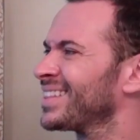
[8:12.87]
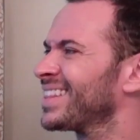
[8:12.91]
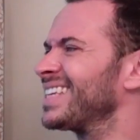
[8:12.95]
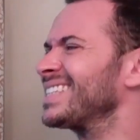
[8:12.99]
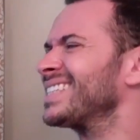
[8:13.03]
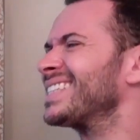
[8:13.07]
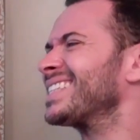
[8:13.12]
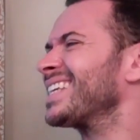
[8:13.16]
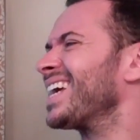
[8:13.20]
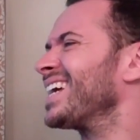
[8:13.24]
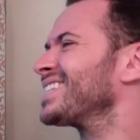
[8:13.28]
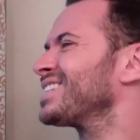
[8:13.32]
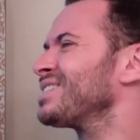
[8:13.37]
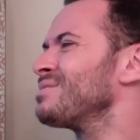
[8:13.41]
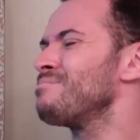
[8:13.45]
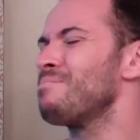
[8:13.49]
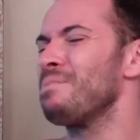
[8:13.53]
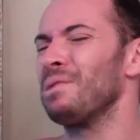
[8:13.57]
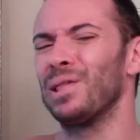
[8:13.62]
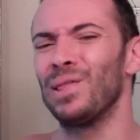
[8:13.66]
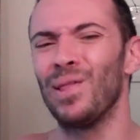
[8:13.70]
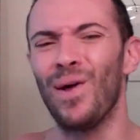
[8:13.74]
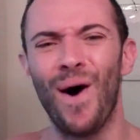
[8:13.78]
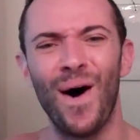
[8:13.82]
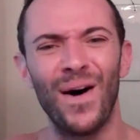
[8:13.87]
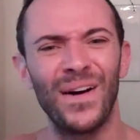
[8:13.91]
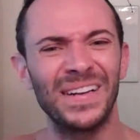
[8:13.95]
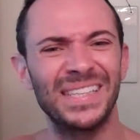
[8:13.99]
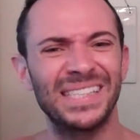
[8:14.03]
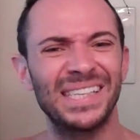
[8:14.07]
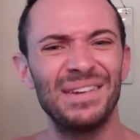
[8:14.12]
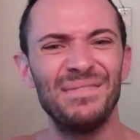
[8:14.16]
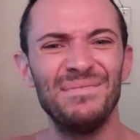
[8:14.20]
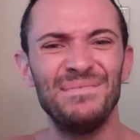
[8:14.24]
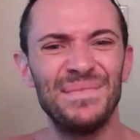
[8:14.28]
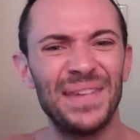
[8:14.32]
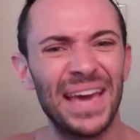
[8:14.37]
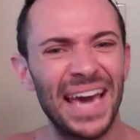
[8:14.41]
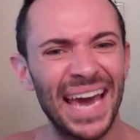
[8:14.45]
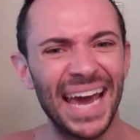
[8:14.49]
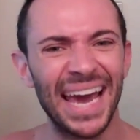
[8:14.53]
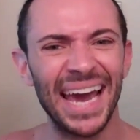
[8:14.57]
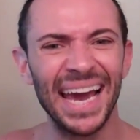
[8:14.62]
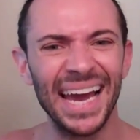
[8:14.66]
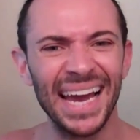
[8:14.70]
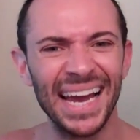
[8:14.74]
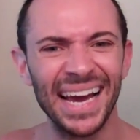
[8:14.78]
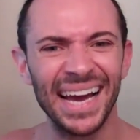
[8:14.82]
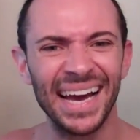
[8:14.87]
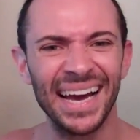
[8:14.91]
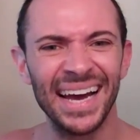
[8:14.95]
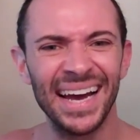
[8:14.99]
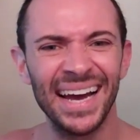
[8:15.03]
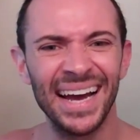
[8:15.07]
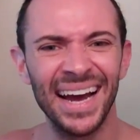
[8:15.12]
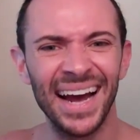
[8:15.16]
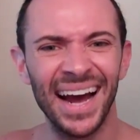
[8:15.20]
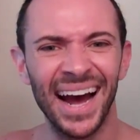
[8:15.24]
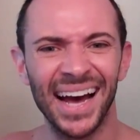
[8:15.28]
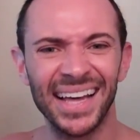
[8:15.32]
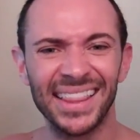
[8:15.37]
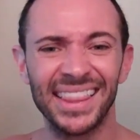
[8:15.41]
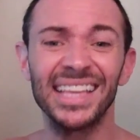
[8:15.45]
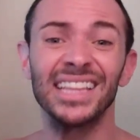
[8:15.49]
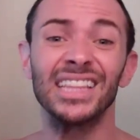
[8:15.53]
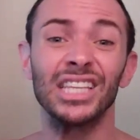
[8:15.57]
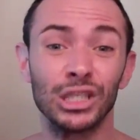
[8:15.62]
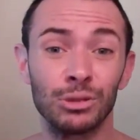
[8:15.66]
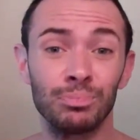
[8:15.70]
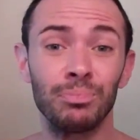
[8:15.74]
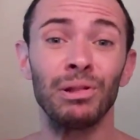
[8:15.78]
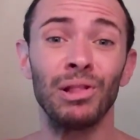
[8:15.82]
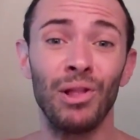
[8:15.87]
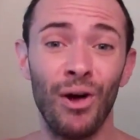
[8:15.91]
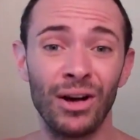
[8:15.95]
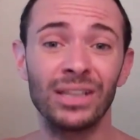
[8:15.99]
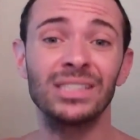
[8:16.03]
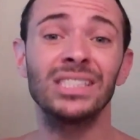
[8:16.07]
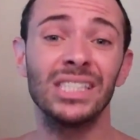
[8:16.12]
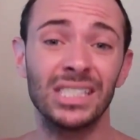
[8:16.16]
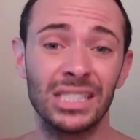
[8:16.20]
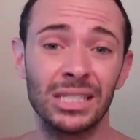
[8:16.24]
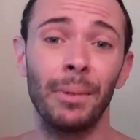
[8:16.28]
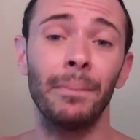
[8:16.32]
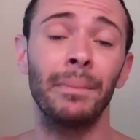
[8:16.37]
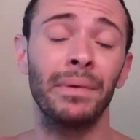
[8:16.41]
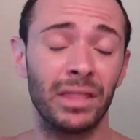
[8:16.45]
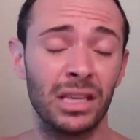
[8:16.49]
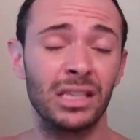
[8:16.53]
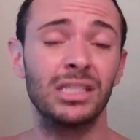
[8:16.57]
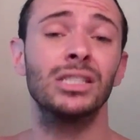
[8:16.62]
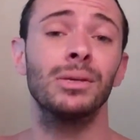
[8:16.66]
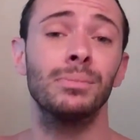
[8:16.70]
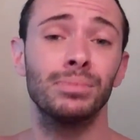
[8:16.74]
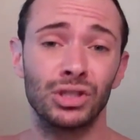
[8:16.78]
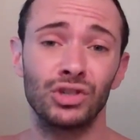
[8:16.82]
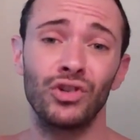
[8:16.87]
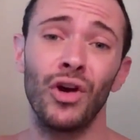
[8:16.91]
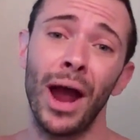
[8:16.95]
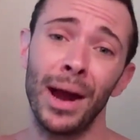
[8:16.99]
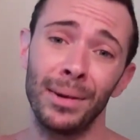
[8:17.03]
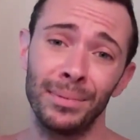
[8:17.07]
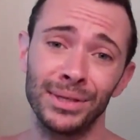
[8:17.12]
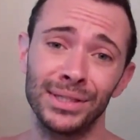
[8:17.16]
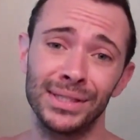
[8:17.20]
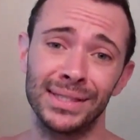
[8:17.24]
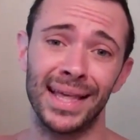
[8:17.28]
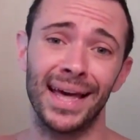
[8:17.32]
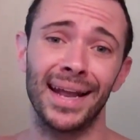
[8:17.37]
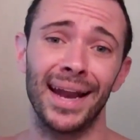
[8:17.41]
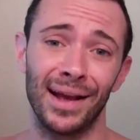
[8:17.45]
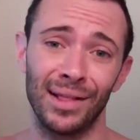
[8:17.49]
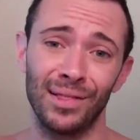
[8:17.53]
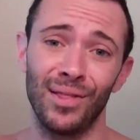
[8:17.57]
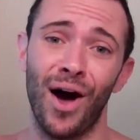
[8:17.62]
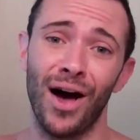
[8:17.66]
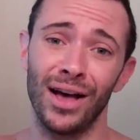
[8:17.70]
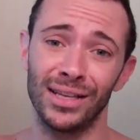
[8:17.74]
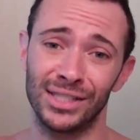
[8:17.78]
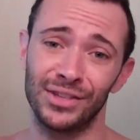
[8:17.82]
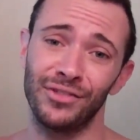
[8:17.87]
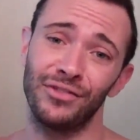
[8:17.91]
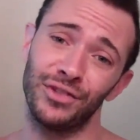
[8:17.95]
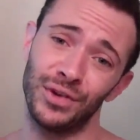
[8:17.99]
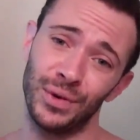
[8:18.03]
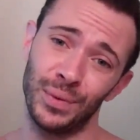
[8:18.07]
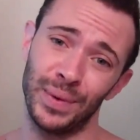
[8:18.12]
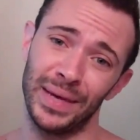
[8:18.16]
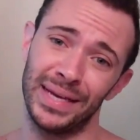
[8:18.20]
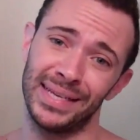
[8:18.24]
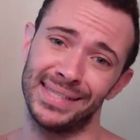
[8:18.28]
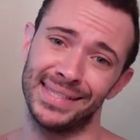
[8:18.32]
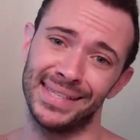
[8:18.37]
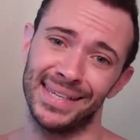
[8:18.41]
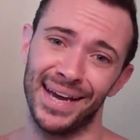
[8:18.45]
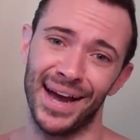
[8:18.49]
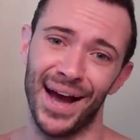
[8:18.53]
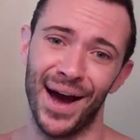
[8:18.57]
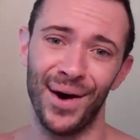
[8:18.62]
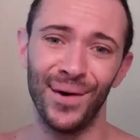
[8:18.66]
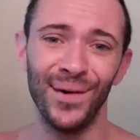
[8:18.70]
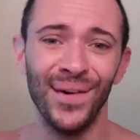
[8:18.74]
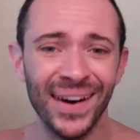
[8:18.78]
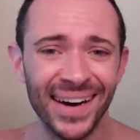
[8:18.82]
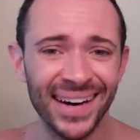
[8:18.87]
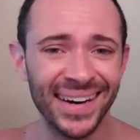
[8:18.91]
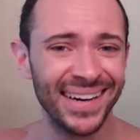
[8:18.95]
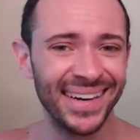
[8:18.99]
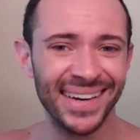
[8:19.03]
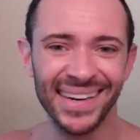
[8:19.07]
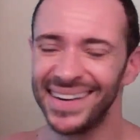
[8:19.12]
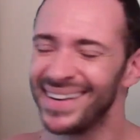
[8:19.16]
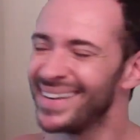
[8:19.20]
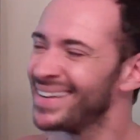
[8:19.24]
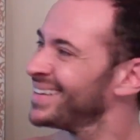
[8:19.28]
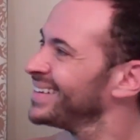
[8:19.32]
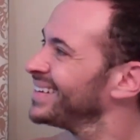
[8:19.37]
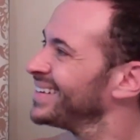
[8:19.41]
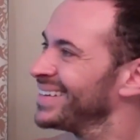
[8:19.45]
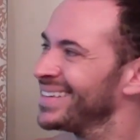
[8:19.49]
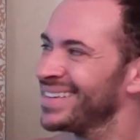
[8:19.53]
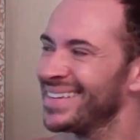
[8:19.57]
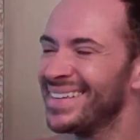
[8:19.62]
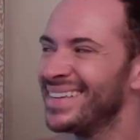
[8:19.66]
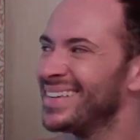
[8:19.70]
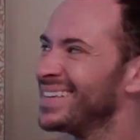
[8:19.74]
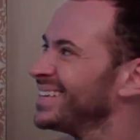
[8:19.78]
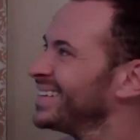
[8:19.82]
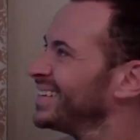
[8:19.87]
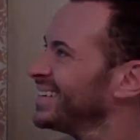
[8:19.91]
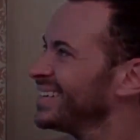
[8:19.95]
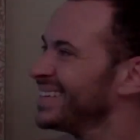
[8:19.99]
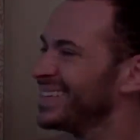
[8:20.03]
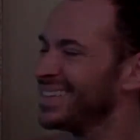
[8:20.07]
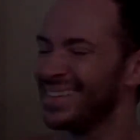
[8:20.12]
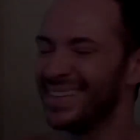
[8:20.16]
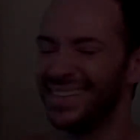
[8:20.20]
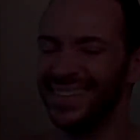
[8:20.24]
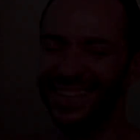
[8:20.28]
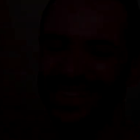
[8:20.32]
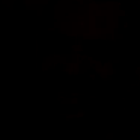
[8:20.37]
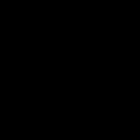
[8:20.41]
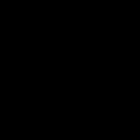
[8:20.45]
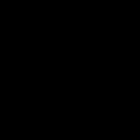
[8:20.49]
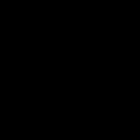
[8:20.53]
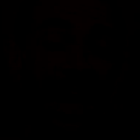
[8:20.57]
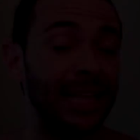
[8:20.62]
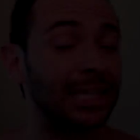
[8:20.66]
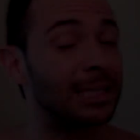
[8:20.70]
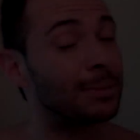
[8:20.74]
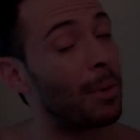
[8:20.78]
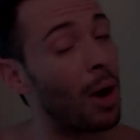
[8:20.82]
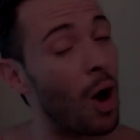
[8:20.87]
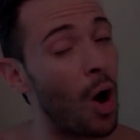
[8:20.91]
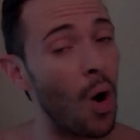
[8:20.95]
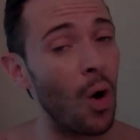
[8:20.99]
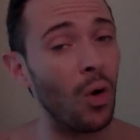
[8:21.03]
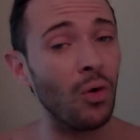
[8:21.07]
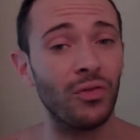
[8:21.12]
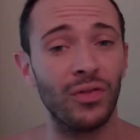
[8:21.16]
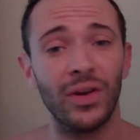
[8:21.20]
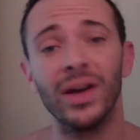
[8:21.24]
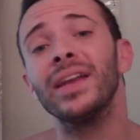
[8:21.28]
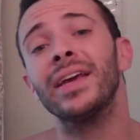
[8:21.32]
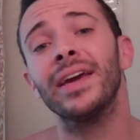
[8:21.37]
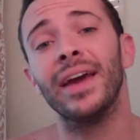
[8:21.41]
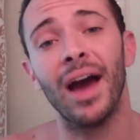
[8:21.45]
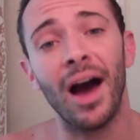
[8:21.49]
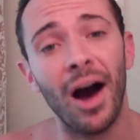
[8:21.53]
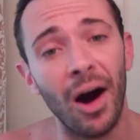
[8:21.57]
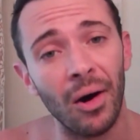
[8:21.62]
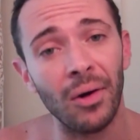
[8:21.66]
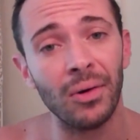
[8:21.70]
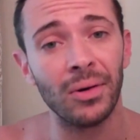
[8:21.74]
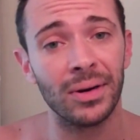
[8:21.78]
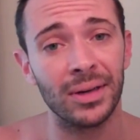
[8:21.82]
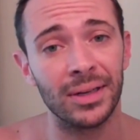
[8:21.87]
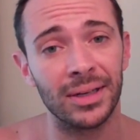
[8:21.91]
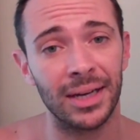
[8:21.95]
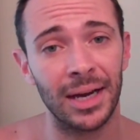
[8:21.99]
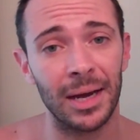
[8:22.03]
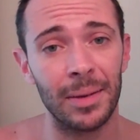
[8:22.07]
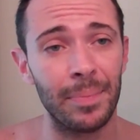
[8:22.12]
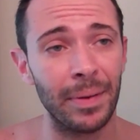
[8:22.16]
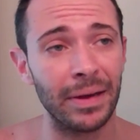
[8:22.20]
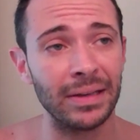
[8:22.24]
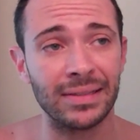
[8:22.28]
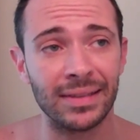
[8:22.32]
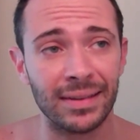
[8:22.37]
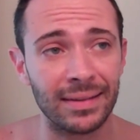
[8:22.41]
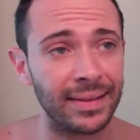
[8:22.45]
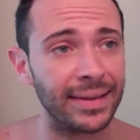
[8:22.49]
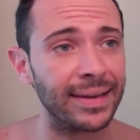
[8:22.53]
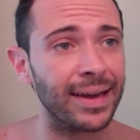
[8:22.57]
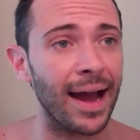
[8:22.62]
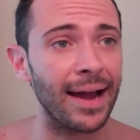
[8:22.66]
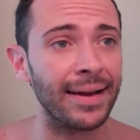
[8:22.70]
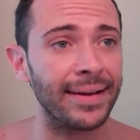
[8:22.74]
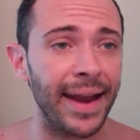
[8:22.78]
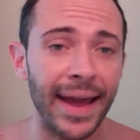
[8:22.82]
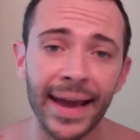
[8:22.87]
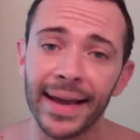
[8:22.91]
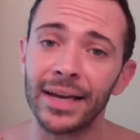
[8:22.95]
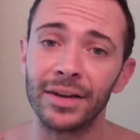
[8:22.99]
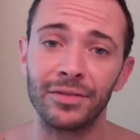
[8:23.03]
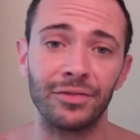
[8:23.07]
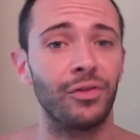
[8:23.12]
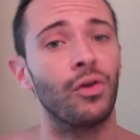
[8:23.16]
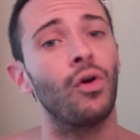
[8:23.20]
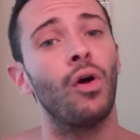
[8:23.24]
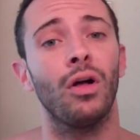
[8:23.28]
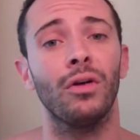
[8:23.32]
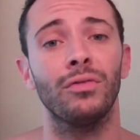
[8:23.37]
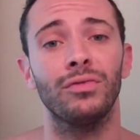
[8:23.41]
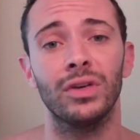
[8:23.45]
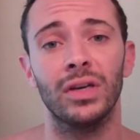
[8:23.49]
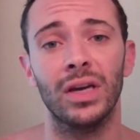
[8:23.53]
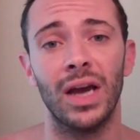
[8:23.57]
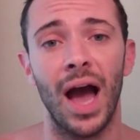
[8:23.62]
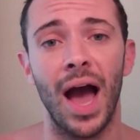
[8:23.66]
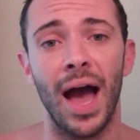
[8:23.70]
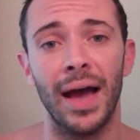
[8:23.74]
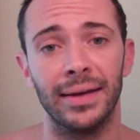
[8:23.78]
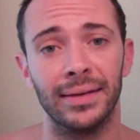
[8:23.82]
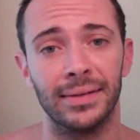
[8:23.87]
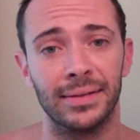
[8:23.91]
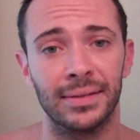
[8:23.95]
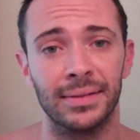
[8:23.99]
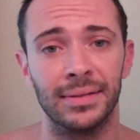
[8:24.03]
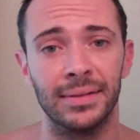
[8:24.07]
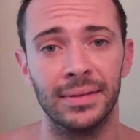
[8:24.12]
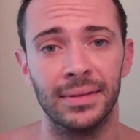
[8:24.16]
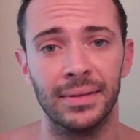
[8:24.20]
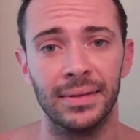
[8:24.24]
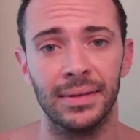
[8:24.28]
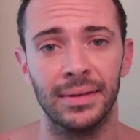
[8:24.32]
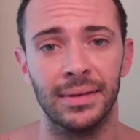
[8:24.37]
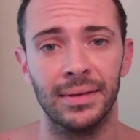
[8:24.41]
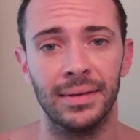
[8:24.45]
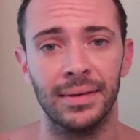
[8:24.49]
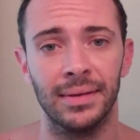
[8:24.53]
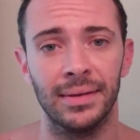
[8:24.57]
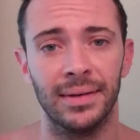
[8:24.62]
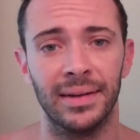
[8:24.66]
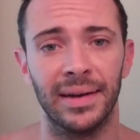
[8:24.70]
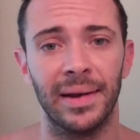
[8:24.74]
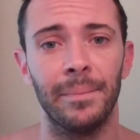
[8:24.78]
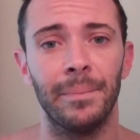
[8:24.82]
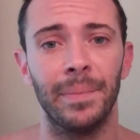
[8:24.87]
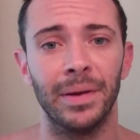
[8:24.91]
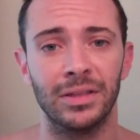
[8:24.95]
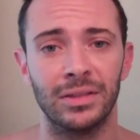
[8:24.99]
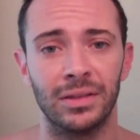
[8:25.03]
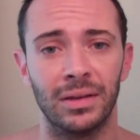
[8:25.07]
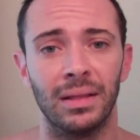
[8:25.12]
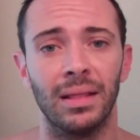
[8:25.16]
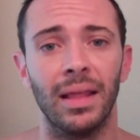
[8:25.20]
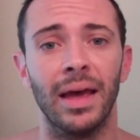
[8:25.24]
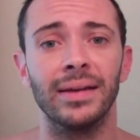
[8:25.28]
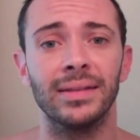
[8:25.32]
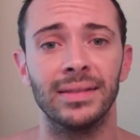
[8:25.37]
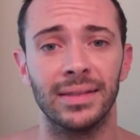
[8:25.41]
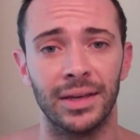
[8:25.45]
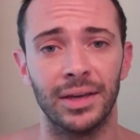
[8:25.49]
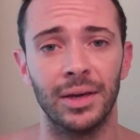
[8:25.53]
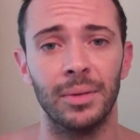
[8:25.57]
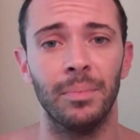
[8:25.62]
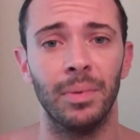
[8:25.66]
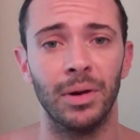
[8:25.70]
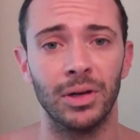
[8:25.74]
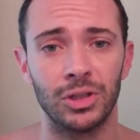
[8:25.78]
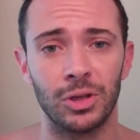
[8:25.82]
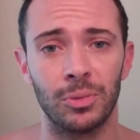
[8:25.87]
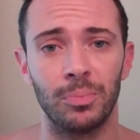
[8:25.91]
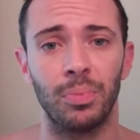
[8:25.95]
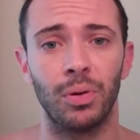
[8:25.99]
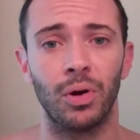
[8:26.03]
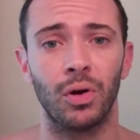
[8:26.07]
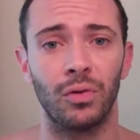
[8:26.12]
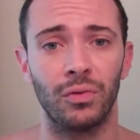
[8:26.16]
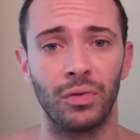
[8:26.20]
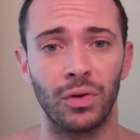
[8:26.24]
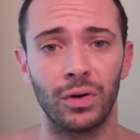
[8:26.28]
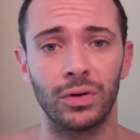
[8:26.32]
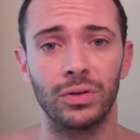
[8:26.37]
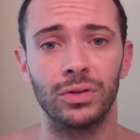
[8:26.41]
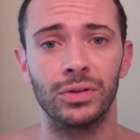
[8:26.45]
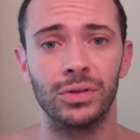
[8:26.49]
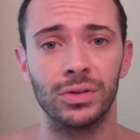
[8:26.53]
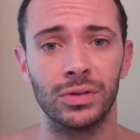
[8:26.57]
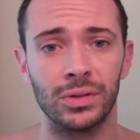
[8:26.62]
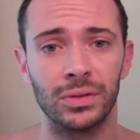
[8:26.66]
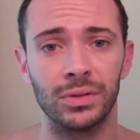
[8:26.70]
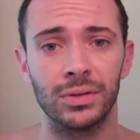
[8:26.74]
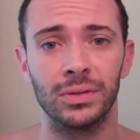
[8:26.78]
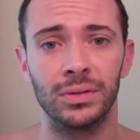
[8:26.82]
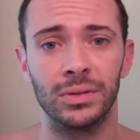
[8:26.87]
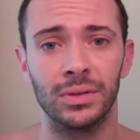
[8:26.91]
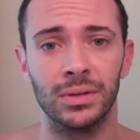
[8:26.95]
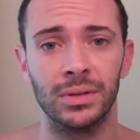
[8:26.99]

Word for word: This doesn't belong to me. I think this belongs to some of the subscribers that I lost a few weeks ago. That's my whole video. I basically got naked for all of you guys. And I bet you liked it, you bunch of perverts.